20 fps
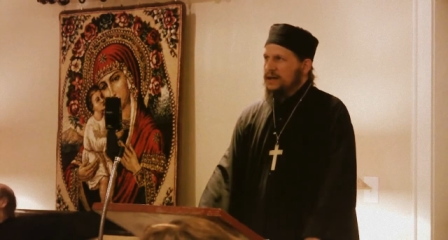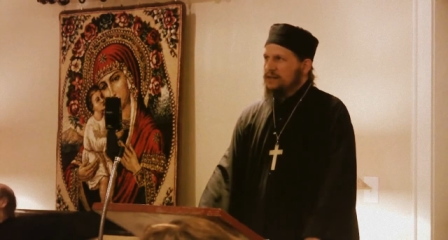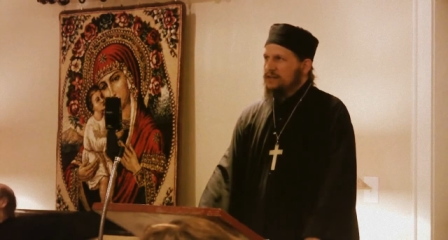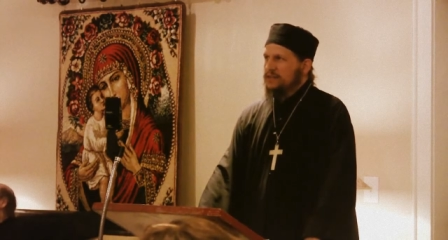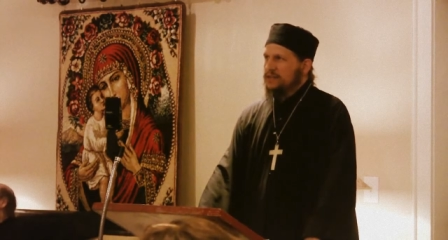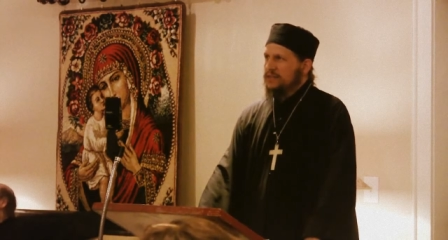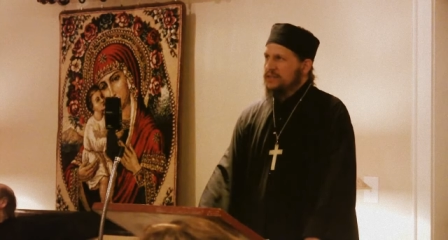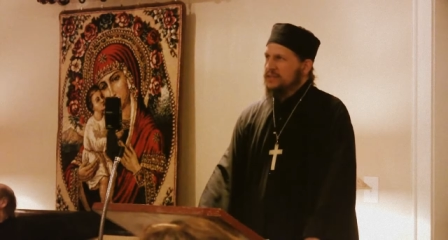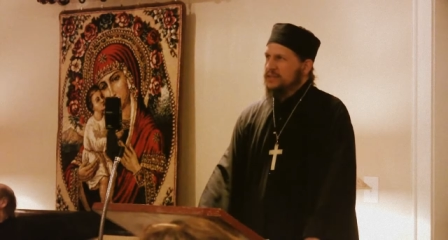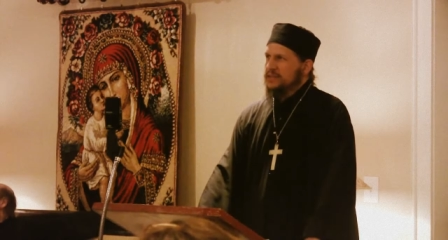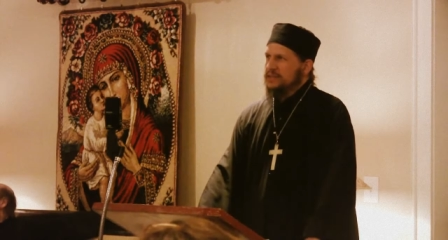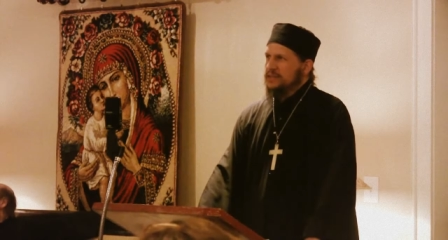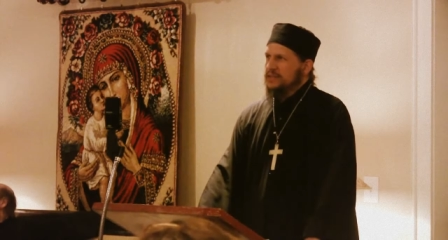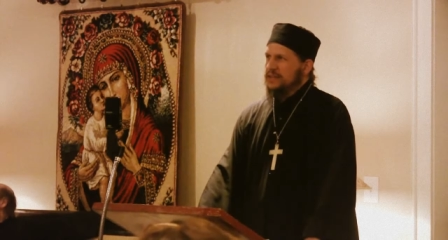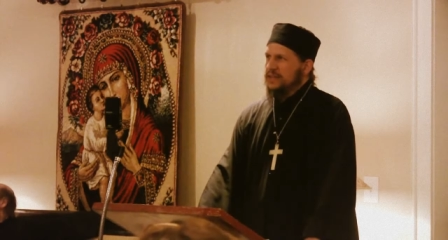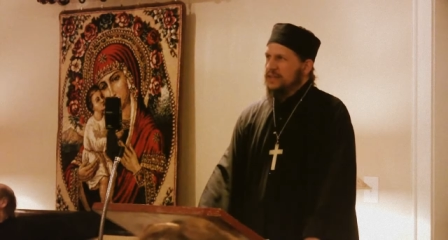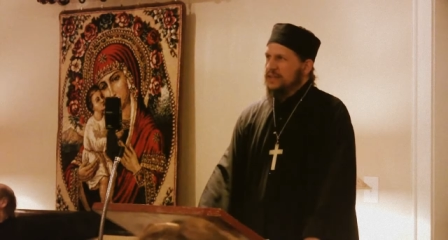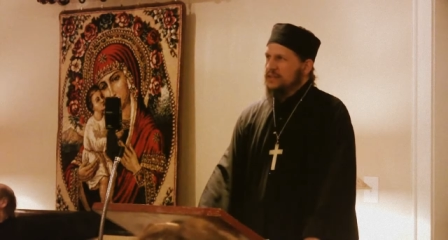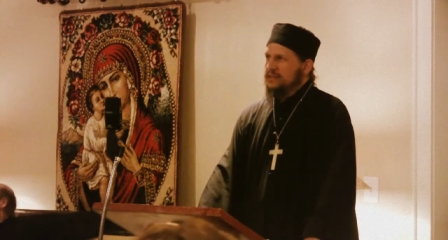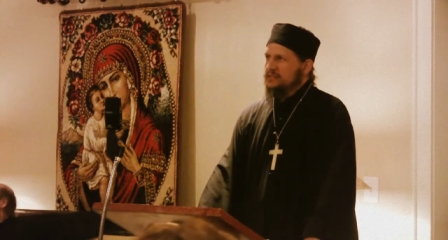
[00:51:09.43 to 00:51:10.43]
don't think
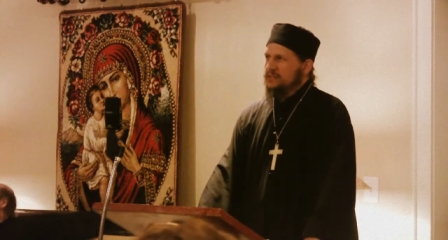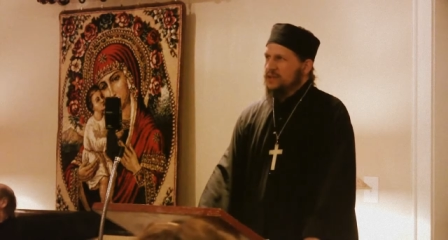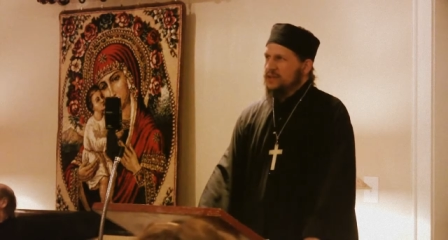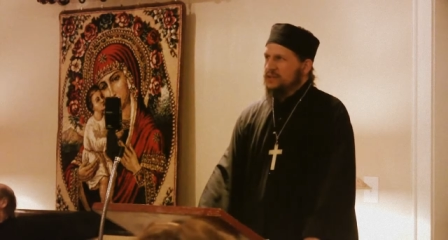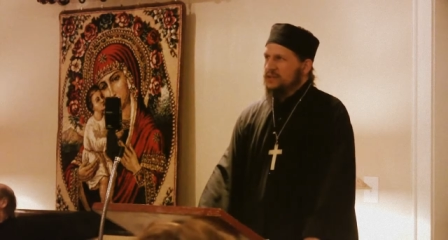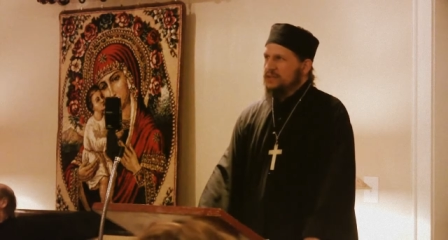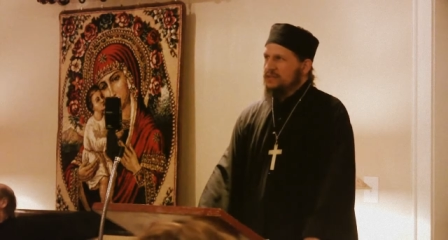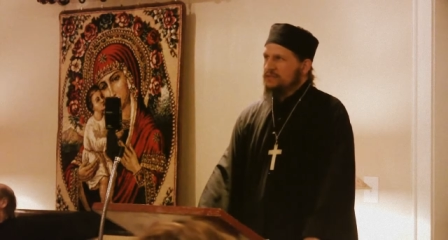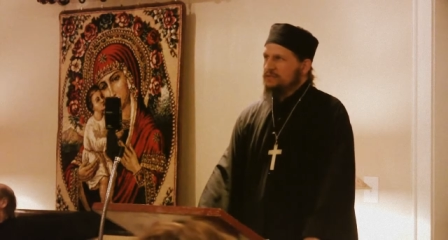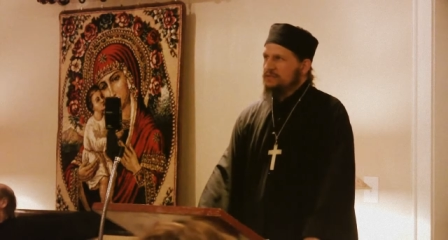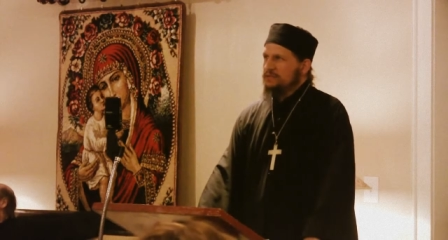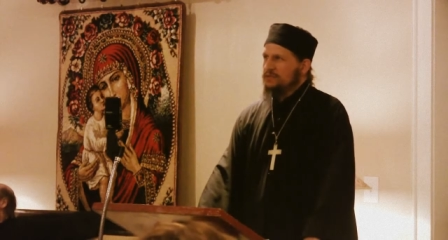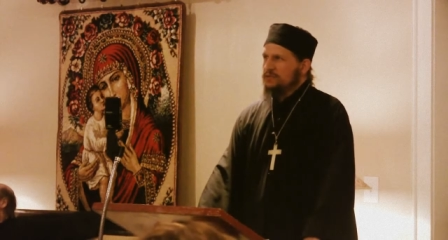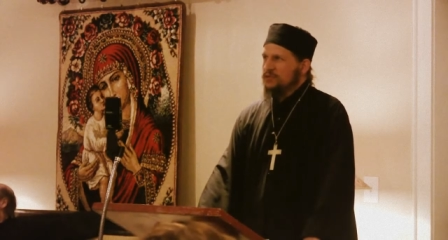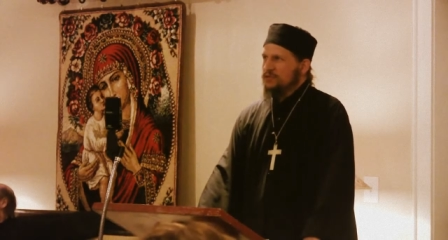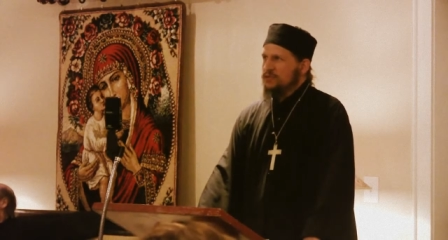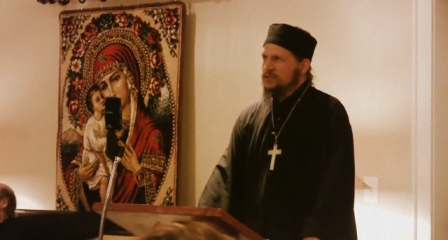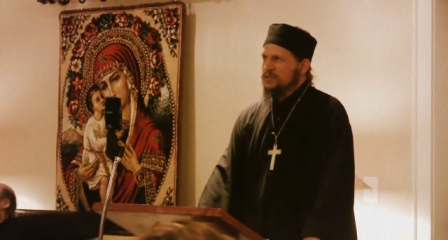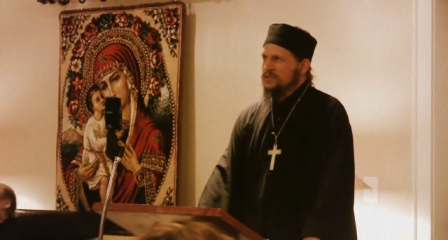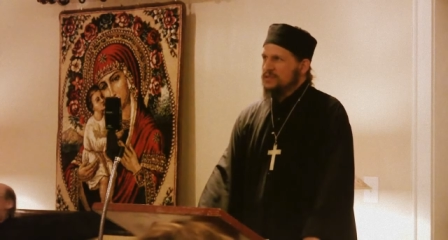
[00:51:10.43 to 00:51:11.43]
that it directly
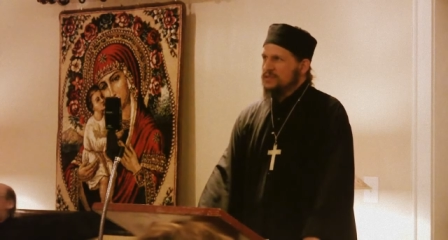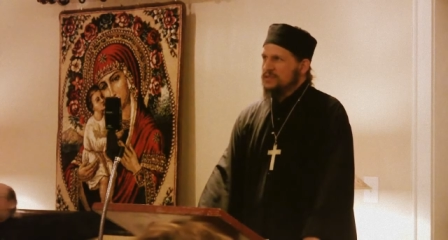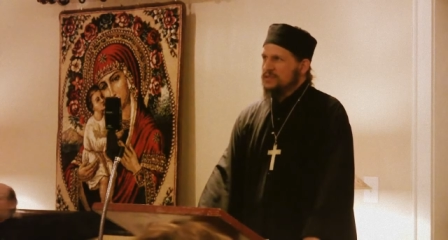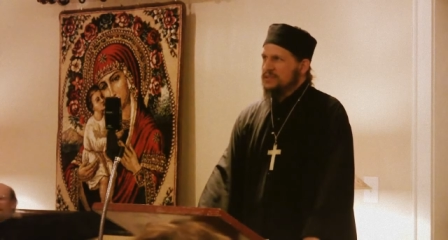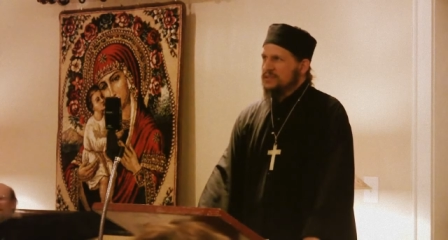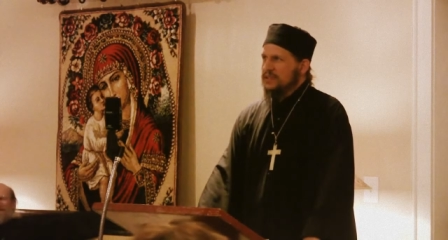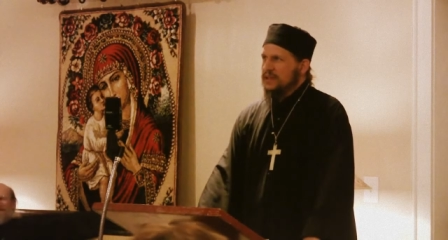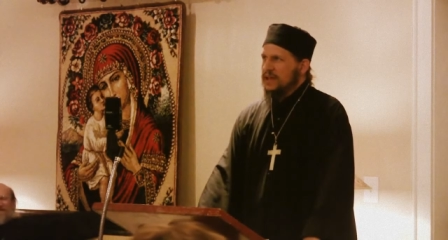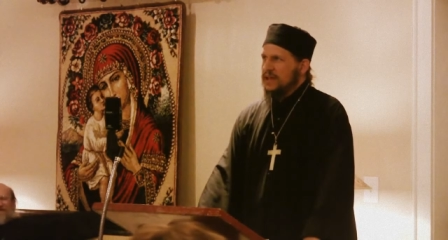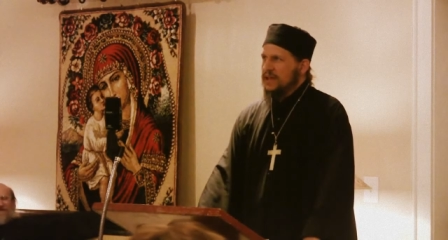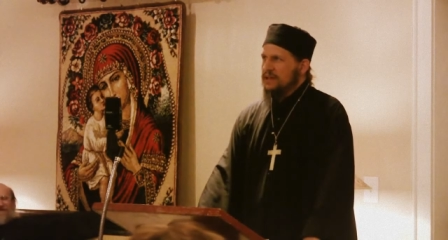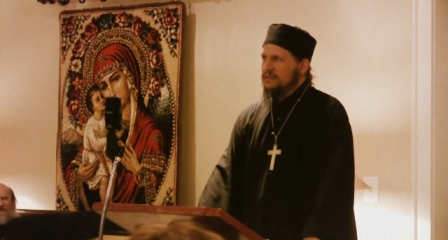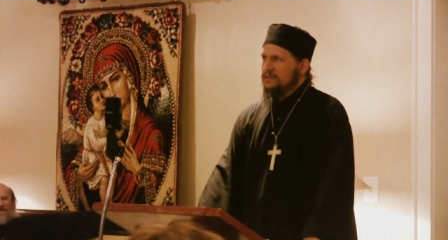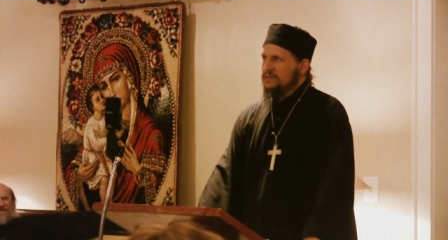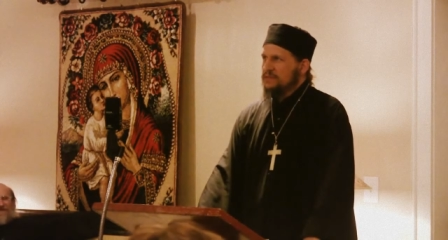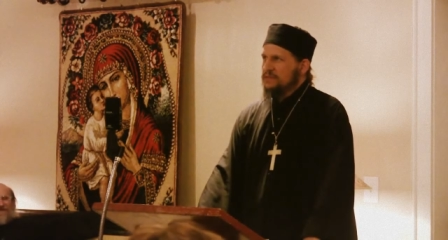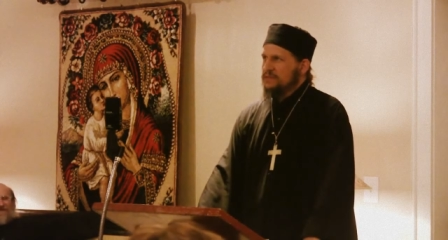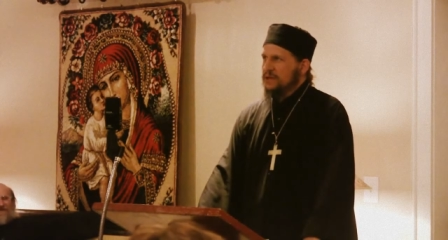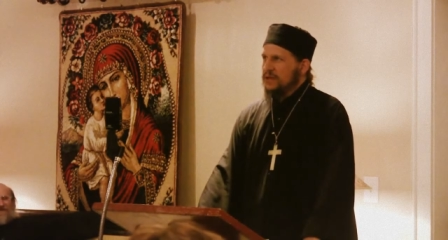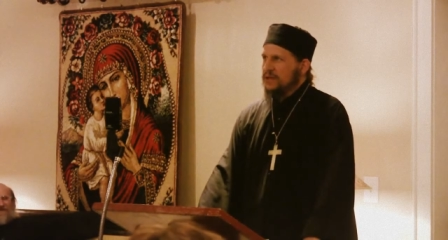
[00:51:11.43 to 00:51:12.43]
influenced his life,